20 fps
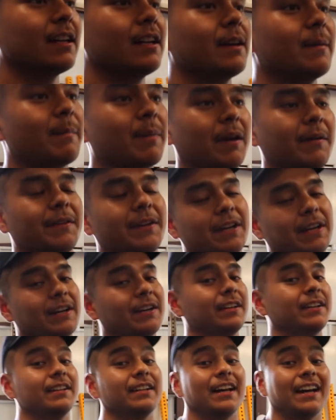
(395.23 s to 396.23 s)
probably get
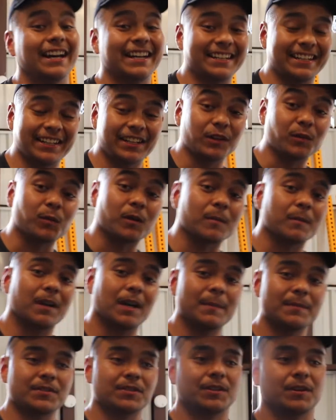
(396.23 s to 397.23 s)
an idea of the warm
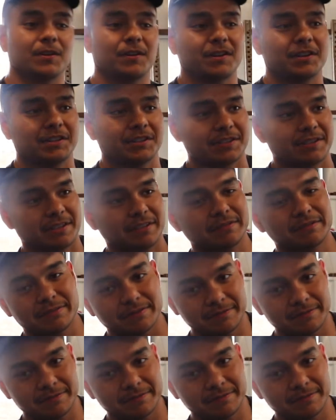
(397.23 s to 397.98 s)
up so you don't hurt yourself.